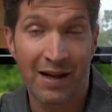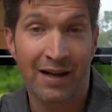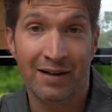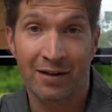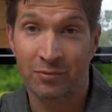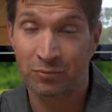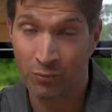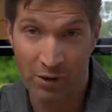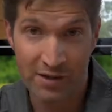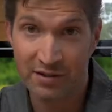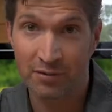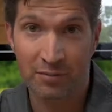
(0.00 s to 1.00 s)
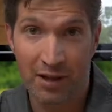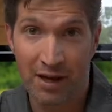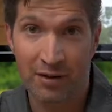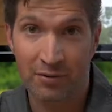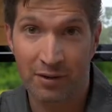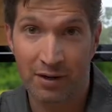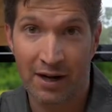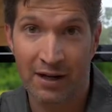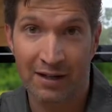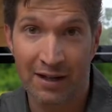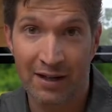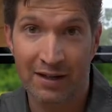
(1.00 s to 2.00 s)
at a reasonable hour
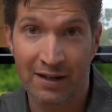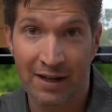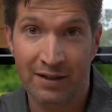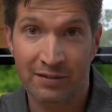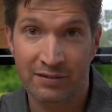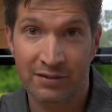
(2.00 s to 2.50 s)
and get down